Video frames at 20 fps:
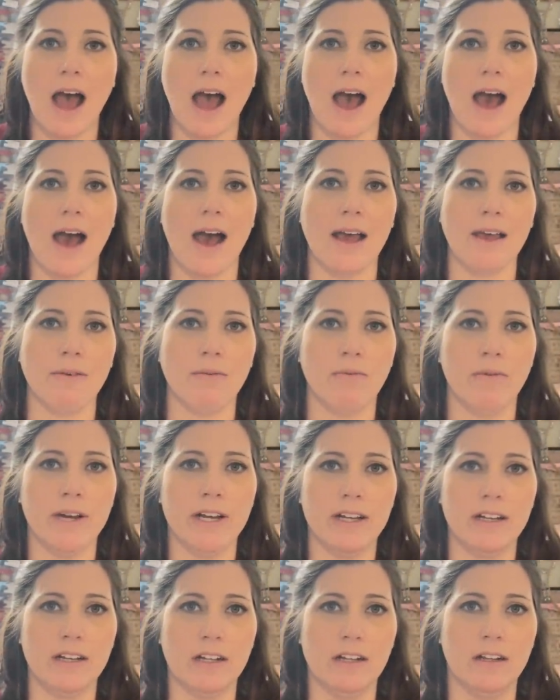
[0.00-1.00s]
I
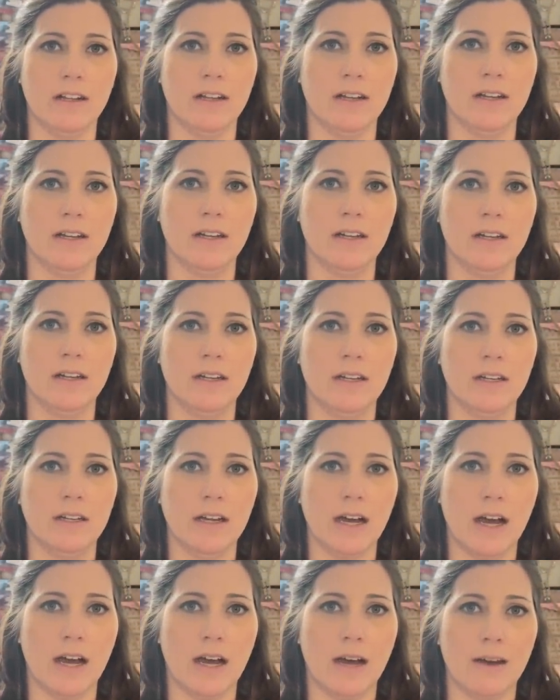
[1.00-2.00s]
will
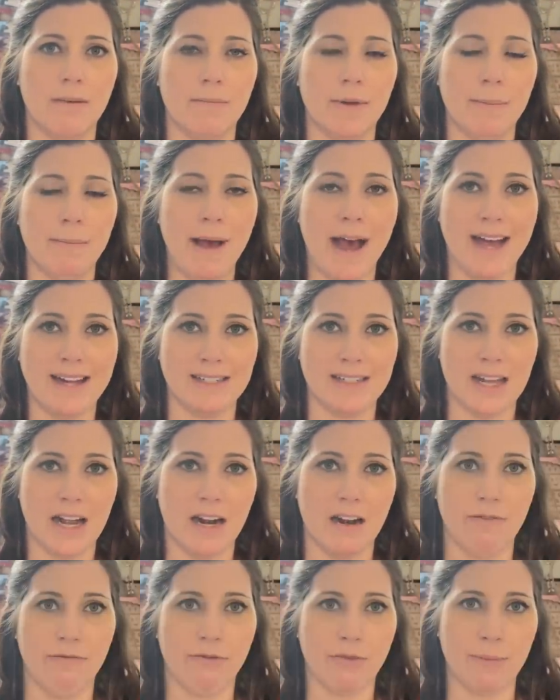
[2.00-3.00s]
um, pass that
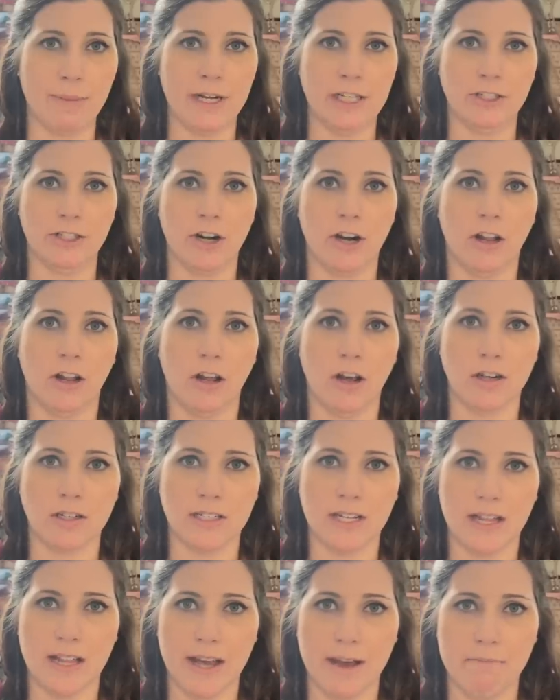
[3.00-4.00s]
information along
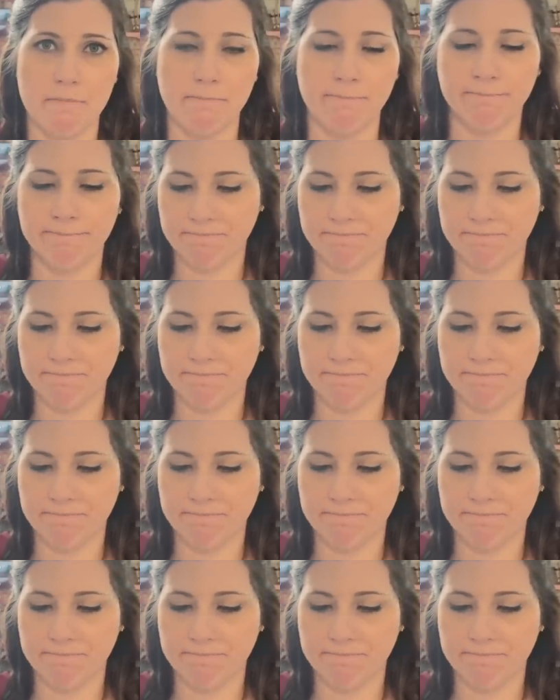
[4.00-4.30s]
to them.